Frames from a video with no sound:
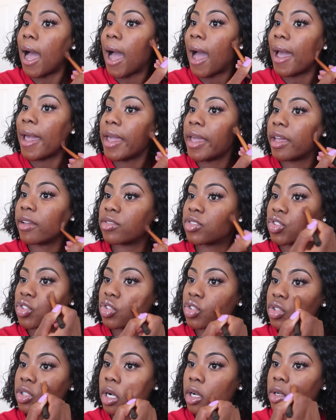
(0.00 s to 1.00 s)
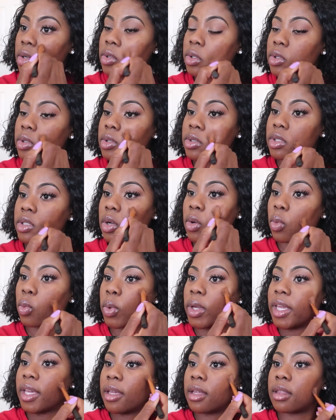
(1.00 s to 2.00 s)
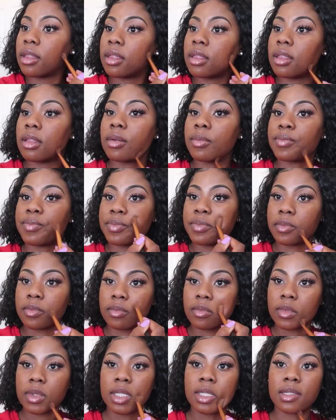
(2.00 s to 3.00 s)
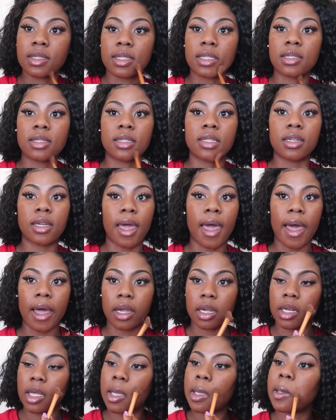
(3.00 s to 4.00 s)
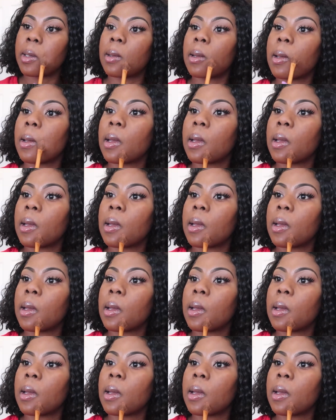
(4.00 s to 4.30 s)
I have struggled with cystic acne